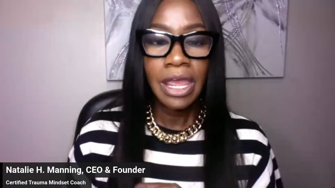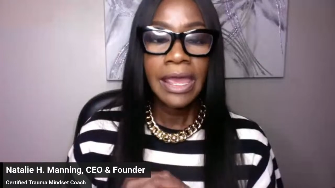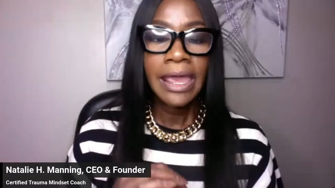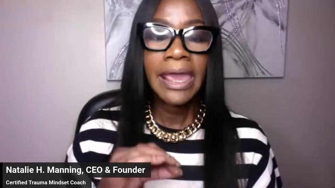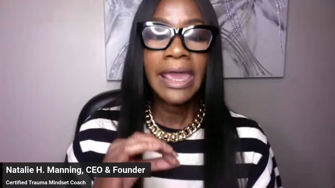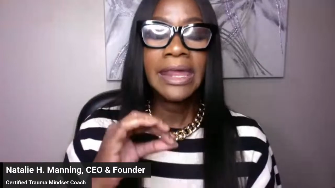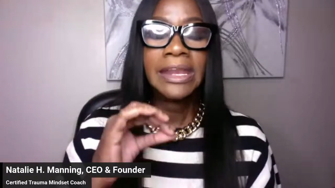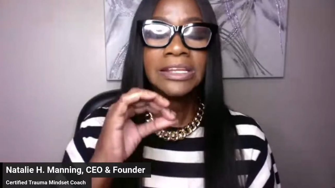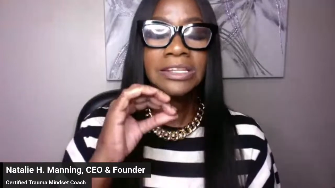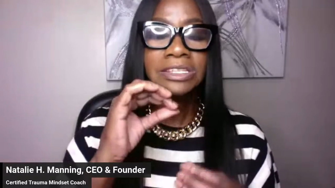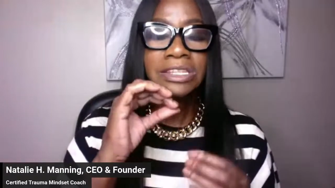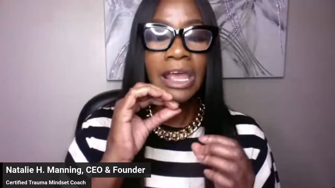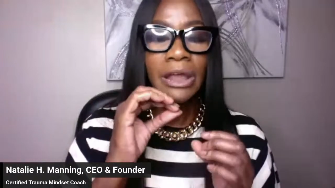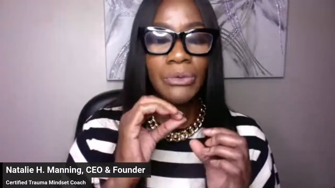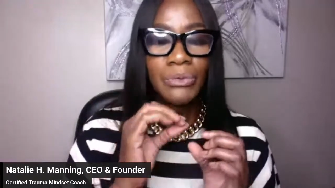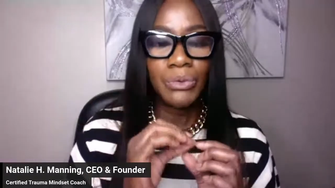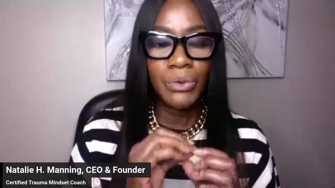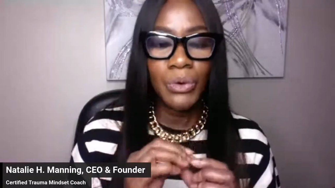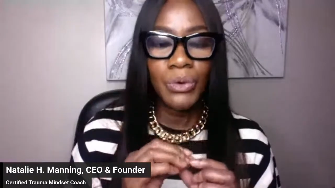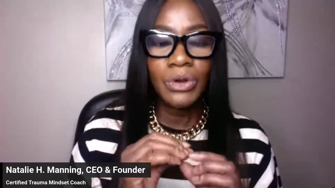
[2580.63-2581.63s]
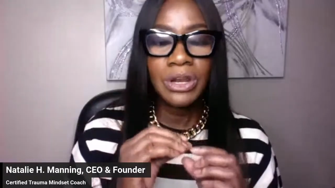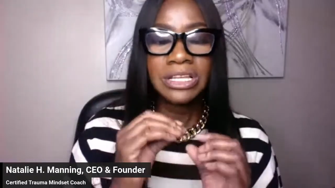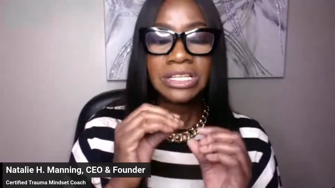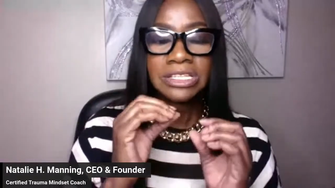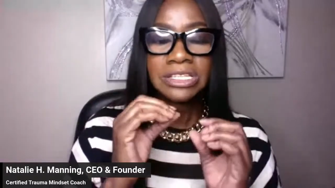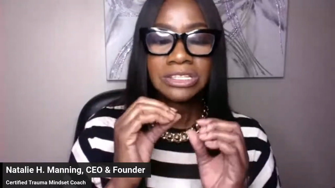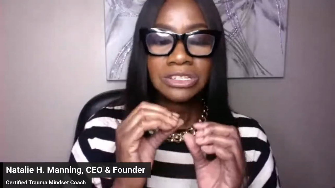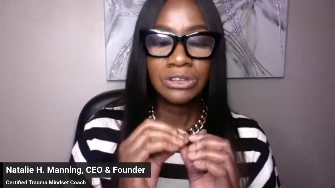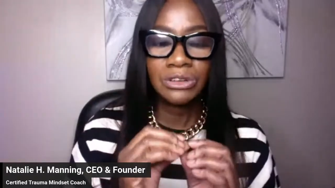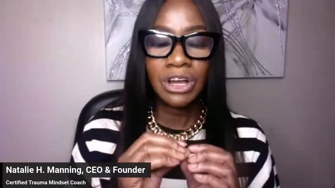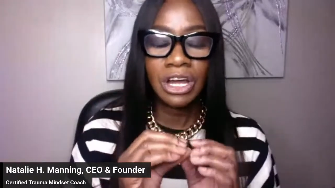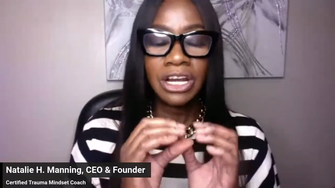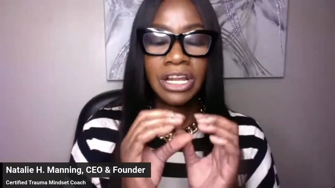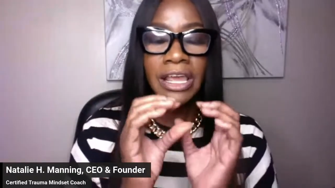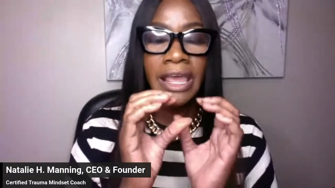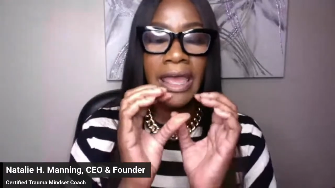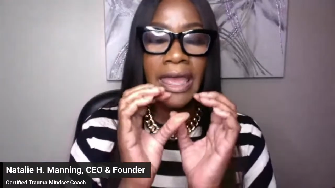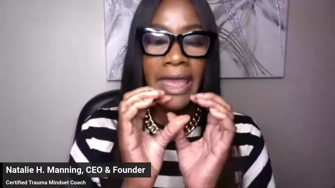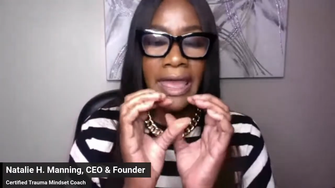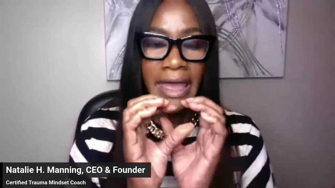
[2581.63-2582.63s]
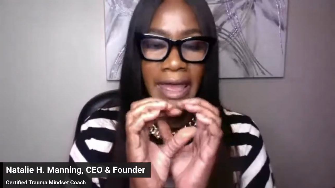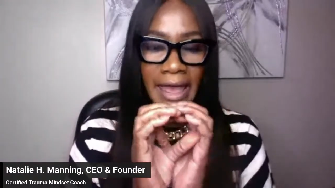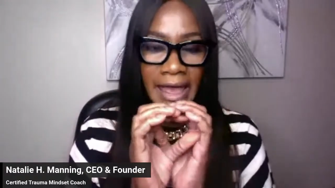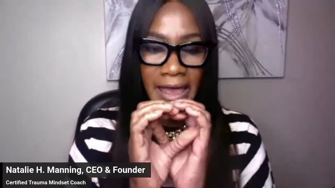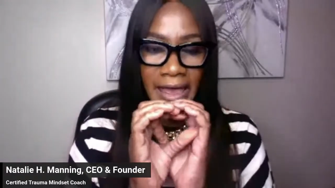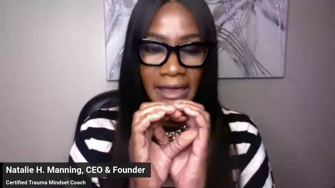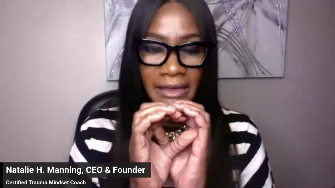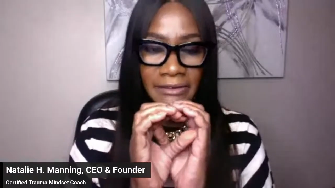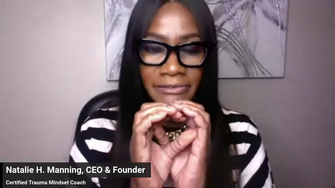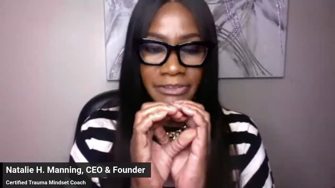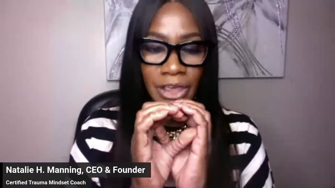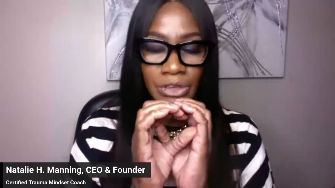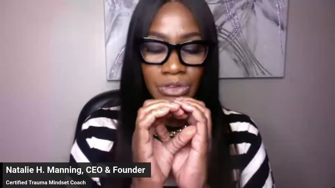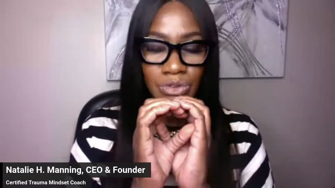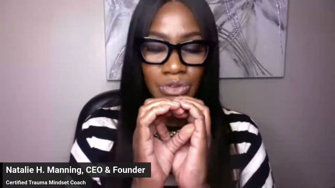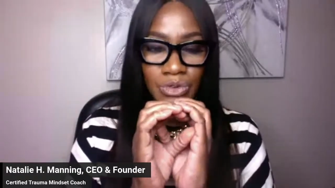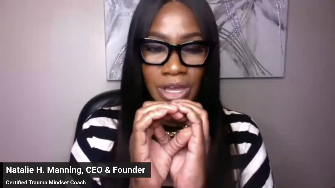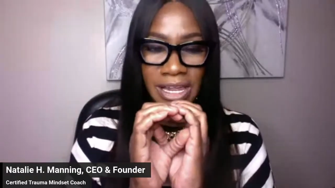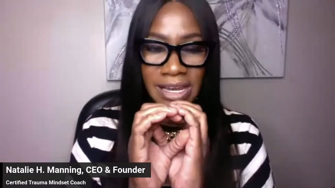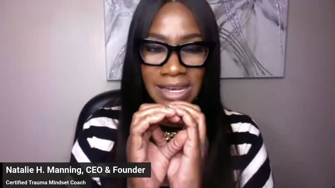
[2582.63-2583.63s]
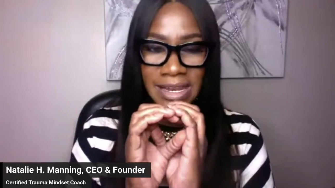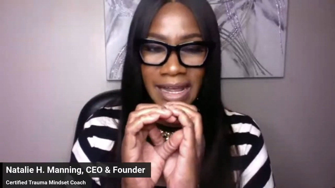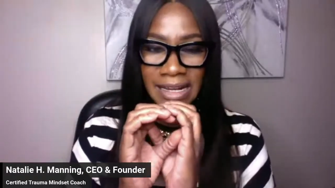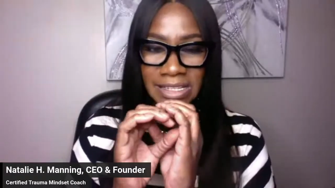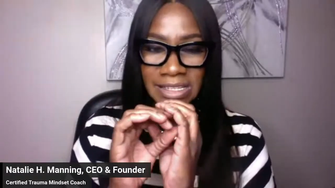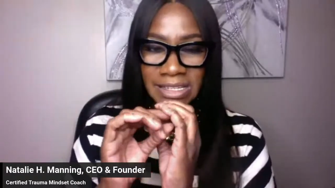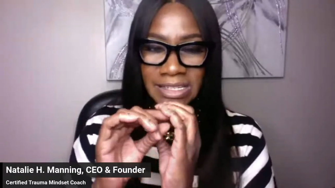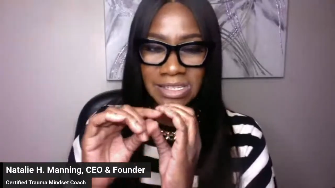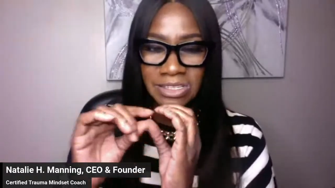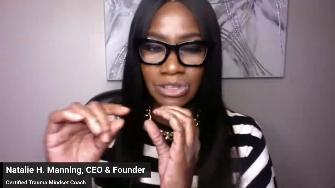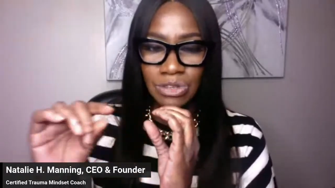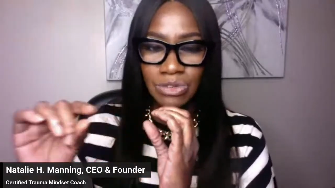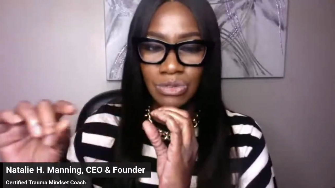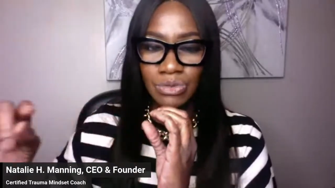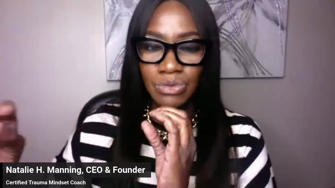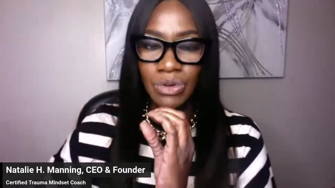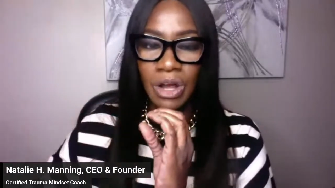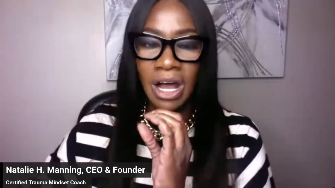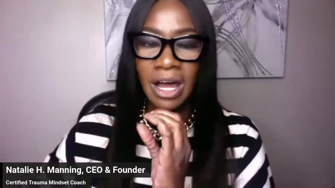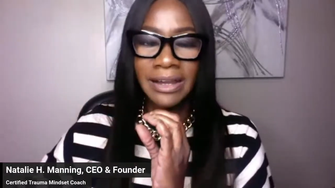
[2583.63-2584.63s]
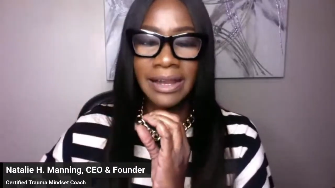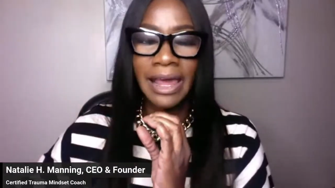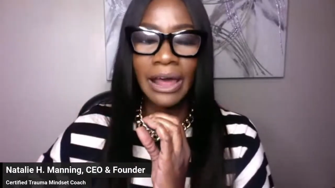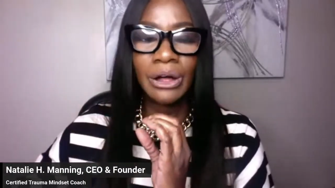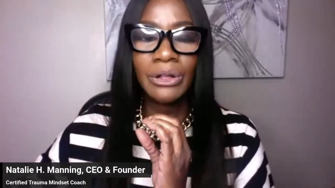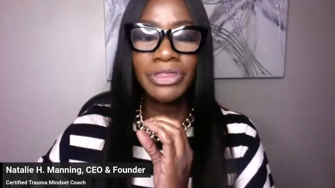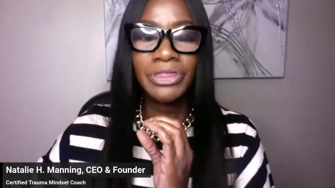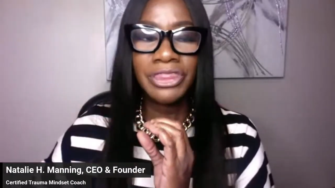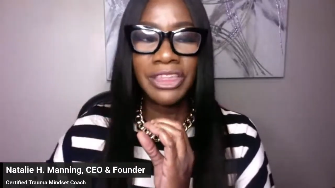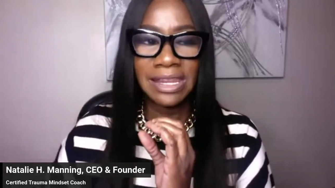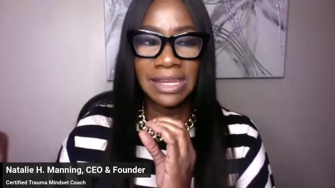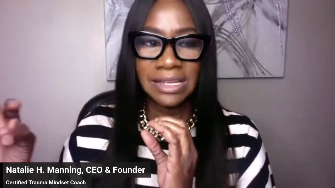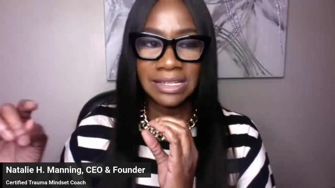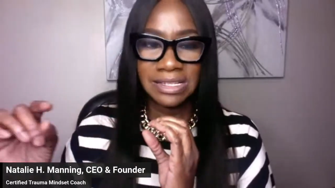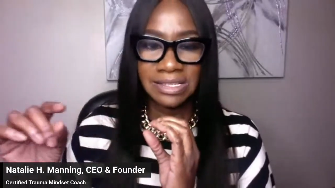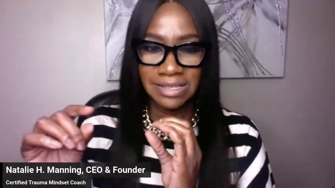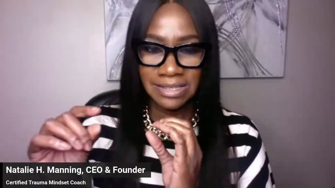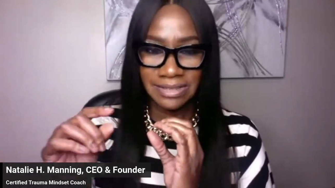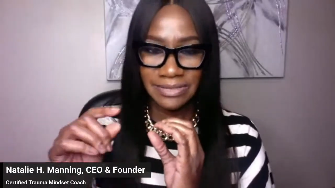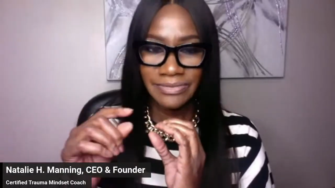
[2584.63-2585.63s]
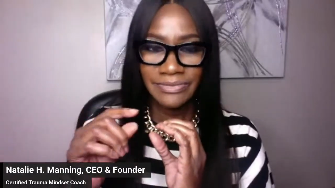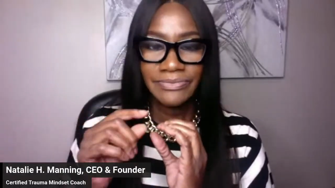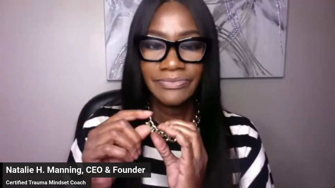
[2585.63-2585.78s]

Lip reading: that wound is still gonna have you connected to unhealthiness.